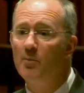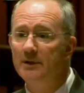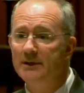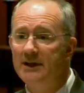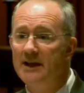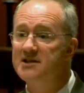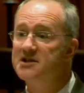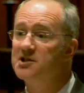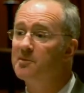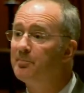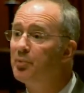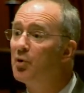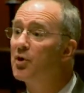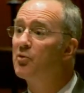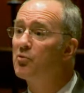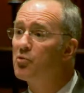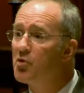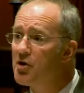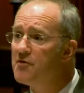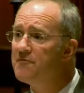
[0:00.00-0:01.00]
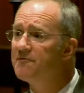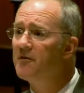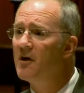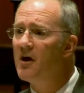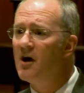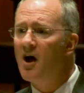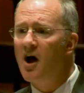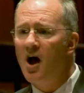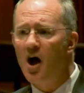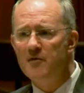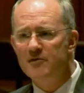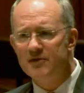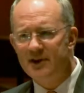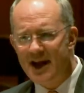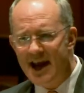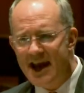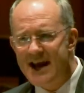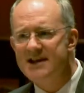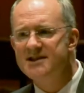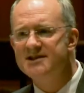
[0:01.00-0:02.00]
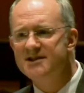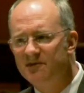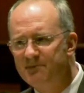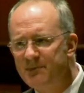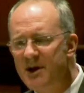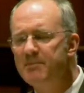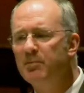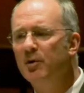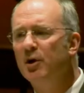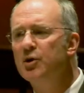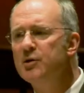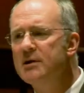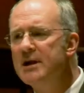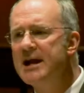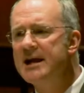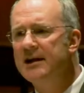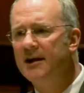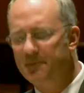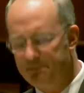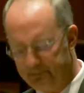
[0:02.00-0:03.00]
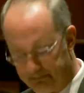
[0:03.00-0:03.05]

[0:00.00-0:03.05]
and that's to put a roof over the heads of people who need it.